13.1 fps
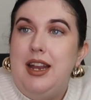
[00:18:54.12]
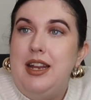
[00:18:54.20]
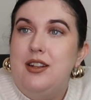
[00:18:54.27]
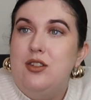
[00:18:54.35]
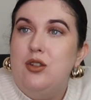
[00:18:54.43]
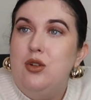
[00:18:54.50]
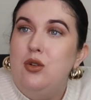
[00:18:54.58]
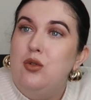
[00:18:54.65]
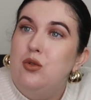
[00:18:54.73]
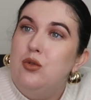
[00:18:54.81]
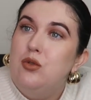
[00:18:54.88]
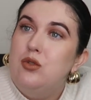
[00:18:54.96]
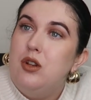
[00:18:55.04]
It's
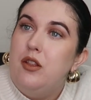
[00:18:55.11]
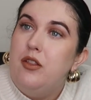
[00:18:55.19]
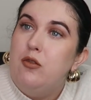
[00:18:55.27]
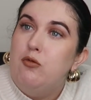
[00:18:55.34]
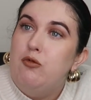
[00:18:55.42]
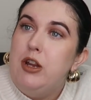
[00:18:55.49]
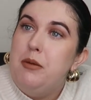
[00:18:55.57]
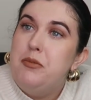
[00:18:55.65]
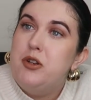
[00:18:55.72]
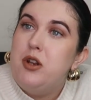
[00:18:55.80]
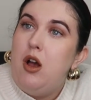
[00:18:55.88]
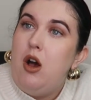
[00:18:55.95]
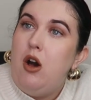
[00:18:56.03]
called the
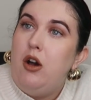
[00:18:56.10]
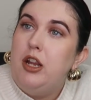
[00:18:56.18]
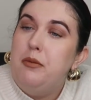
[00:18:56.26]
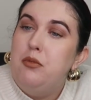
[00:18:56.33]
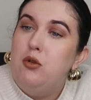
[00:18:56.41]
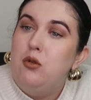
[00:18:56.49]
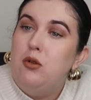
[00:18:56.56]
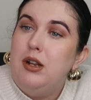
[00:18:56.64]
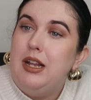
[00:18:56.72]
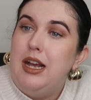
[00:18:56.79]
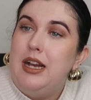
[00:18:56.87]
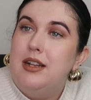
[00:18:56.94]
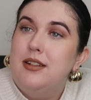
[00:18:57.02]
ribbed highball
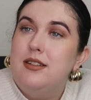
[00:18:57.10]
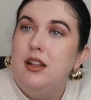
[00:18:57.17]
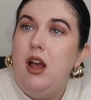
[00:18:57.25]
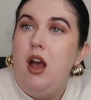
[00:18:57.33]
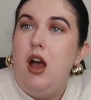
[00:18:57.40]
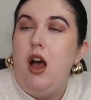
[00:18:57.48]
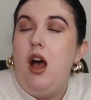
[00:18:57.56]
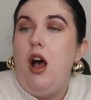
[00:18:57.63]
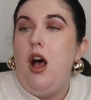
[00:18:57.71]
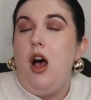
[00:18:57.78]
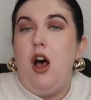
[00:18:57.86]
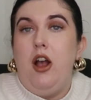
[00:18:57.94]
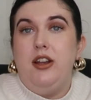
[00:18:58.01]
glass.
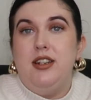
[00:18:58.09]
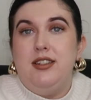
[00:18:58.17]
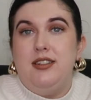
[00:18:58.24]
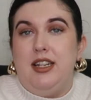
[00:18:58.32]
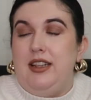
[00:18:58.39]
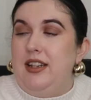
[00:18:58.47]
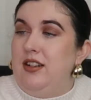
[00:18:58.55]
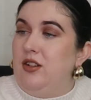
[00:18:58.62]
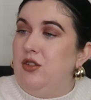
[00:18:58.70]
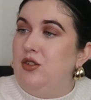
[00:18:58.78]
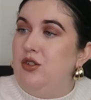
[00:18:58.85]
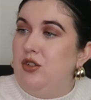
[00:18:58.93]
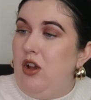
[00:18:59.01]
I just think these look
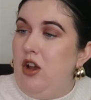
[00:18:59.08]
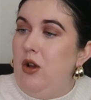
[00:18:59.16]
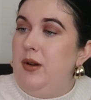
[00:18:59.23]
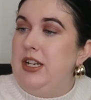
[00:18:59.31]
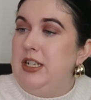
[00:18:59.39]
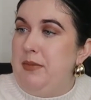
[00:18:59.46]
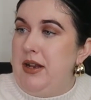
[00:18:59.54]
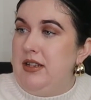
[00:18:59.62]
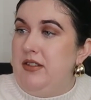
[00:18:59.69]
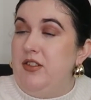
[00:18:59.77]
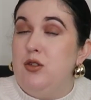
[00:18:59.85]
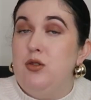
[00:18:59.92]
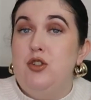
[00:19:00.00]
so
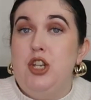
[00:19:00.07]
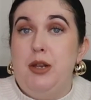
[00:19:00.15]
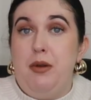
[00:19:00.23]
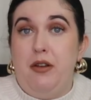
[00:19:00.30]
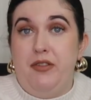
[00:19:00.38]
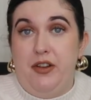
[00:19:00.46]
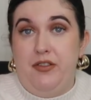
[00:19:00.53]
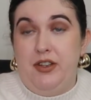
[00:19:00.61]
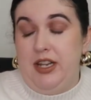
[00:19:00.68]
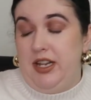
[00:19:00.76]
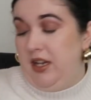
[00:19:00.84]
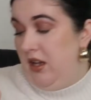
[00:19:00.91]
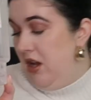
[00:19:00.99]
expensive. This was
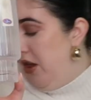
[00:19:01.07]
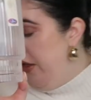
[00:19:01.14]
£2.50.